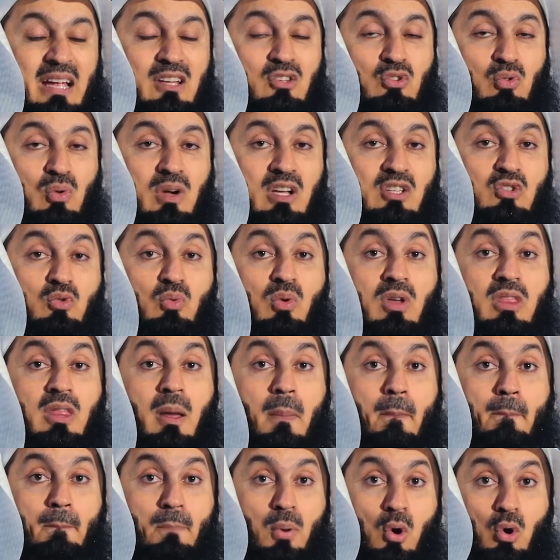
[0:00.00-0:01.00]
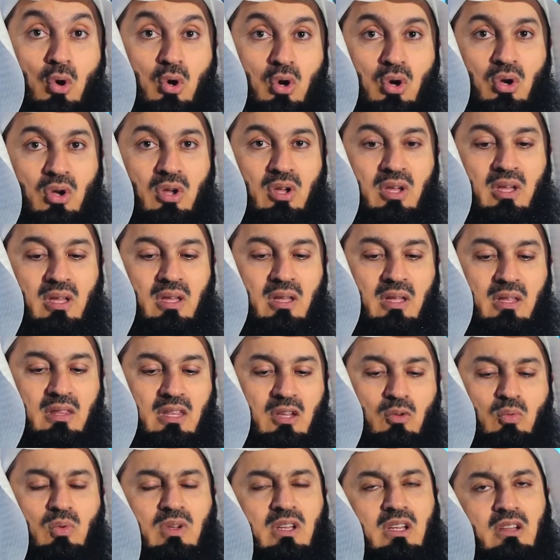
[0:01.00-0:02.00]
to us with a book
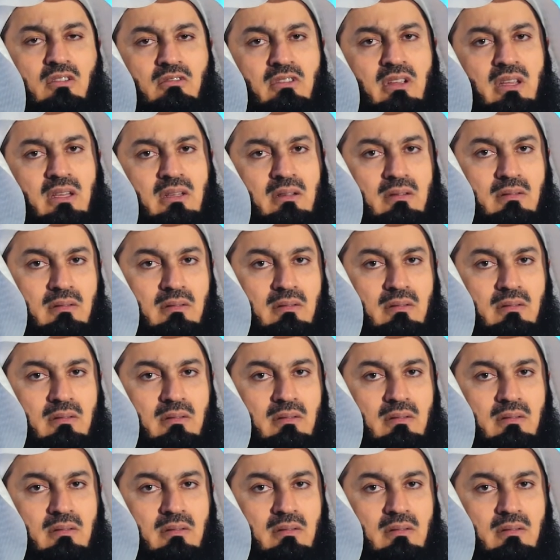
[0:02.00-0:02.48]
that we can read.